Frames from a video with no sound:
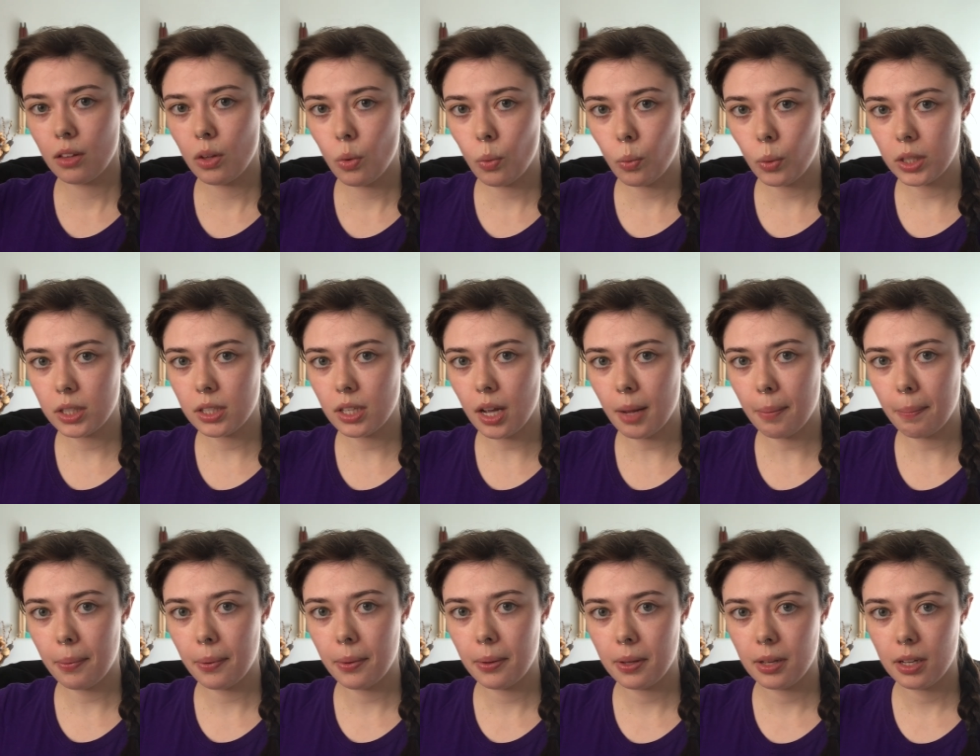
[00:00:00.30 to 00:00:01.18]
What's
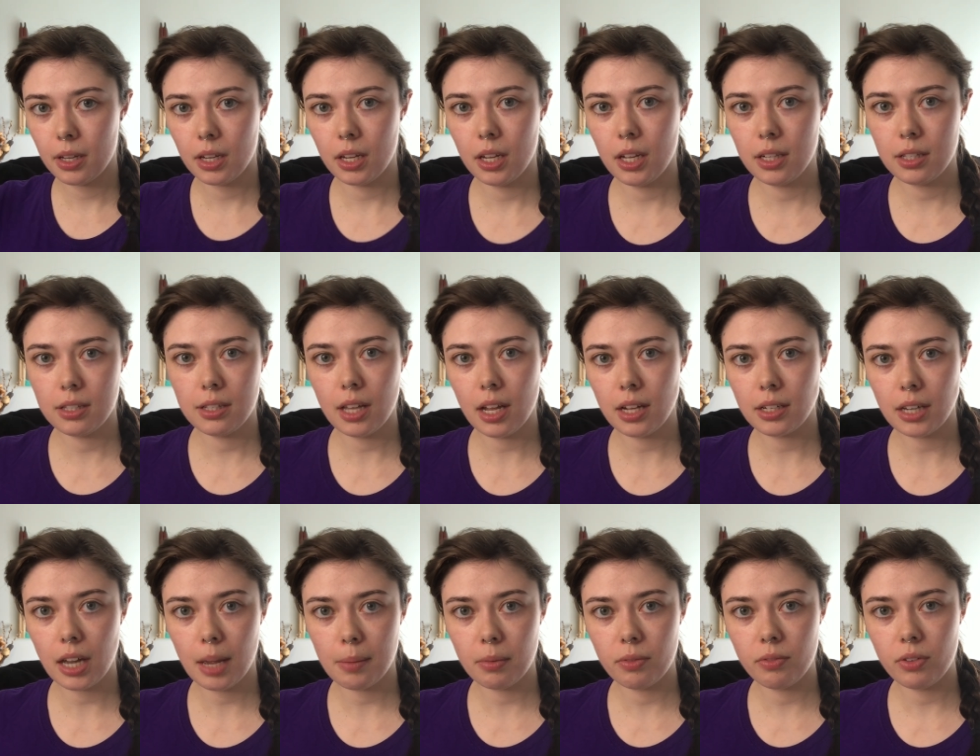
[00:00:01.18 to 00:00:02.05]
up? It's that
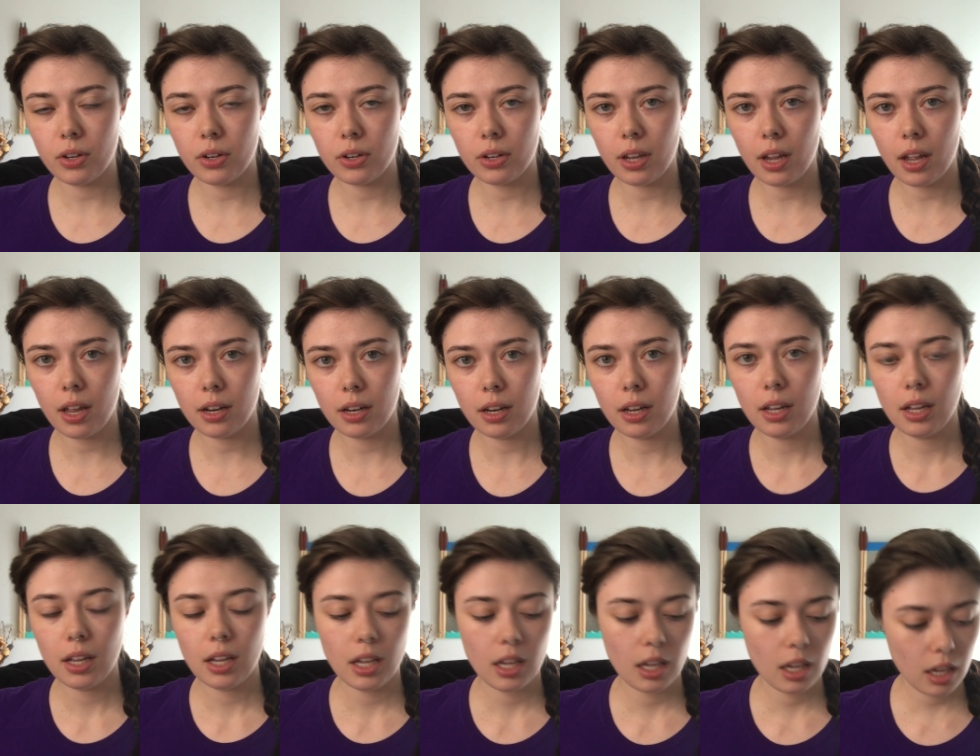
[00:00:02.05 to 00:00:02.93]
time of year again.
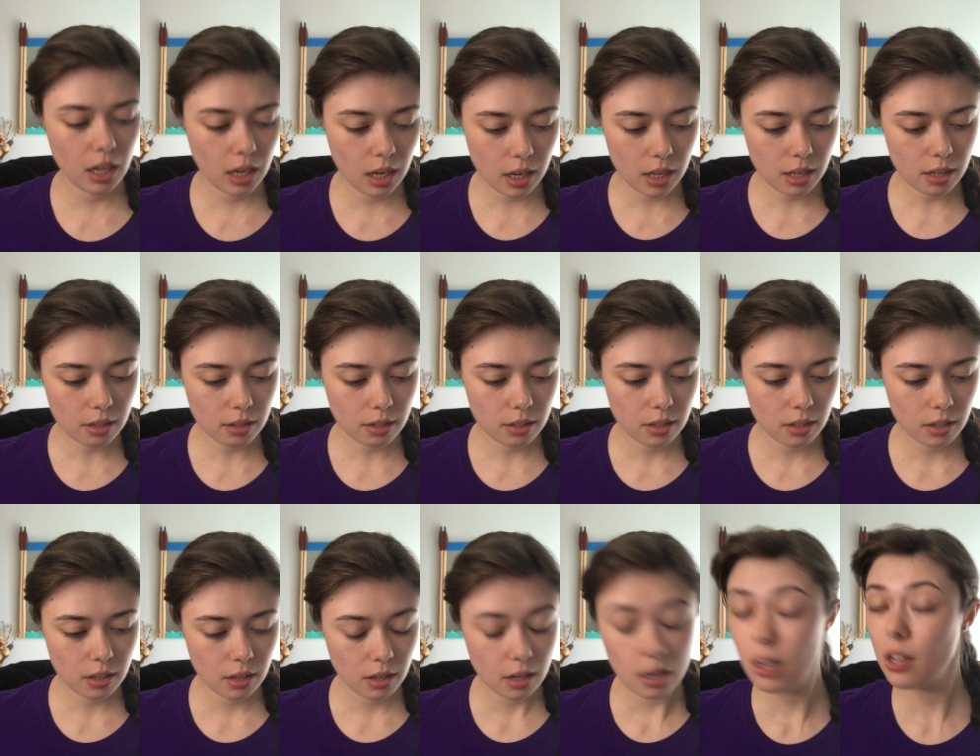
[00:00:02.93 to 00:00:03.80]
It is
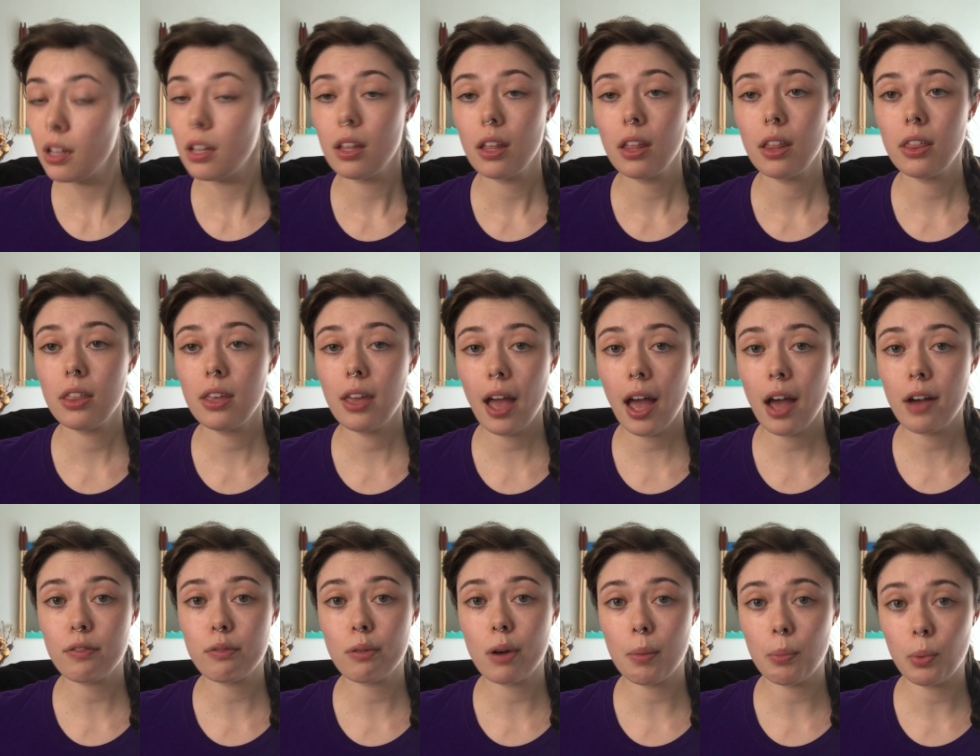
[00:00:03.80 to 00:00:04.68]
the
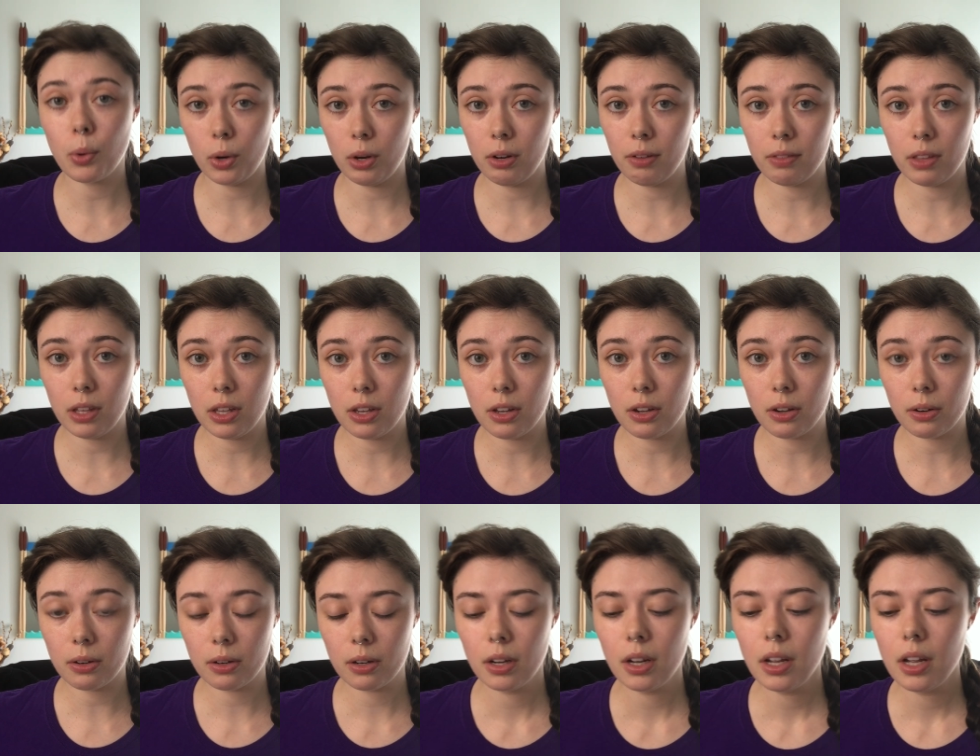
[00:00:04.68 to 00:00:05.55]
halfway point of the
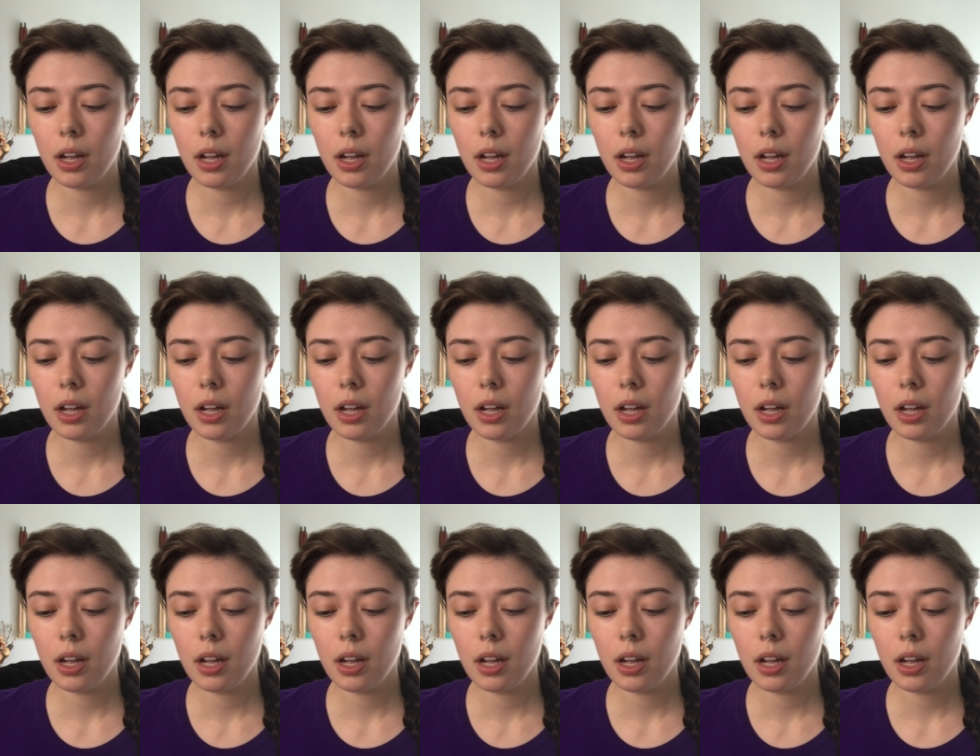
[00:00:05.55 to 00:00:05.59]
year.